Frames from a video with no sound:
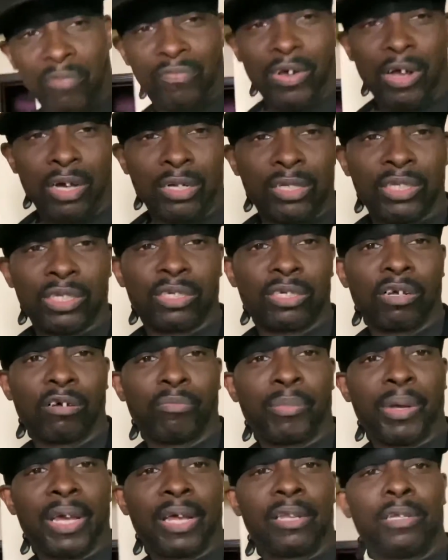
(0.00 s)
father and stuff,
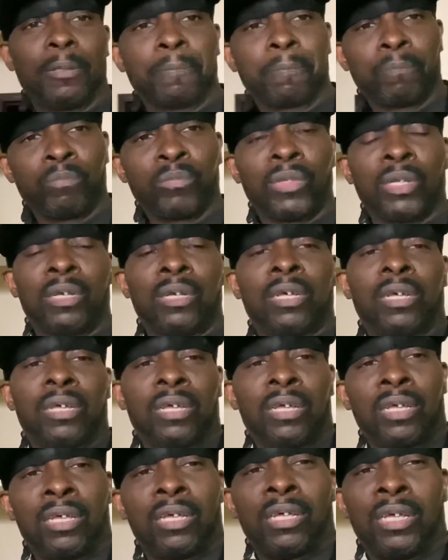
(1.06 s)
man.
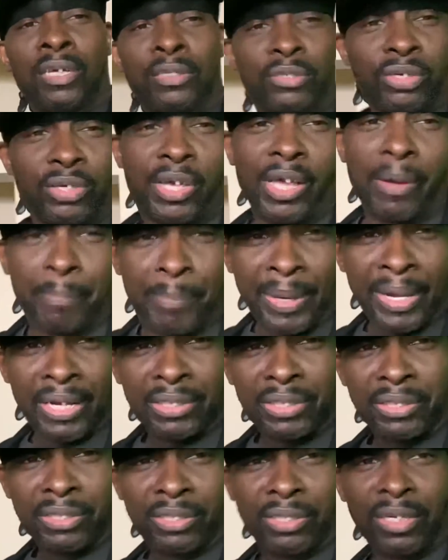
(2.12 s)
He took care of
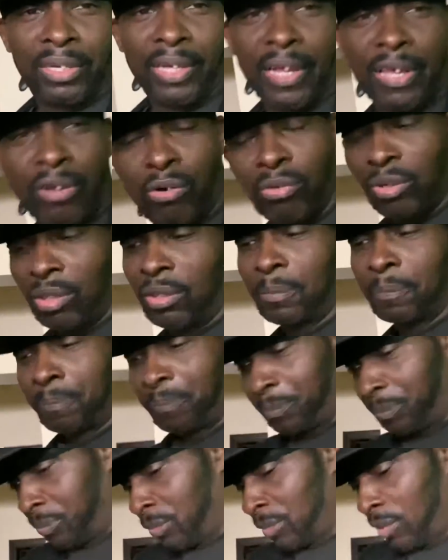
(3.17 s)
business today on the
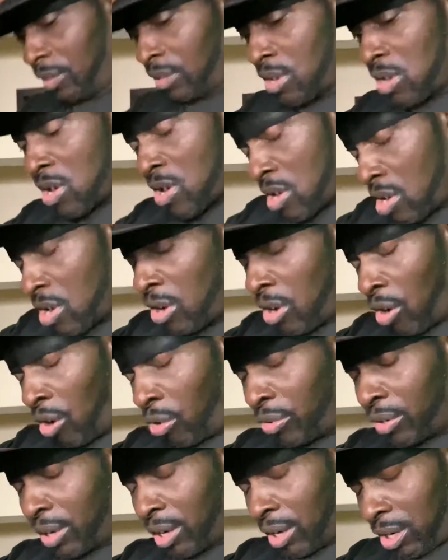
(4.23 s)

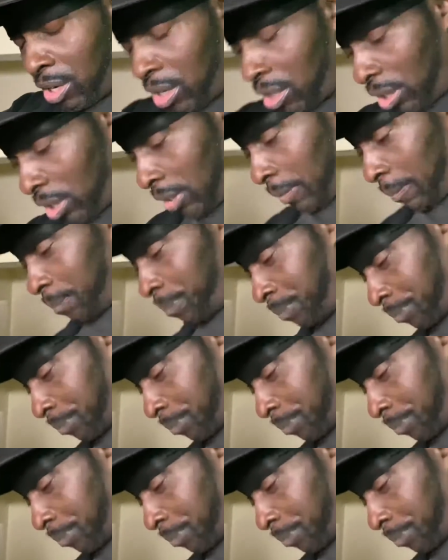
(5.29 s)
Honda.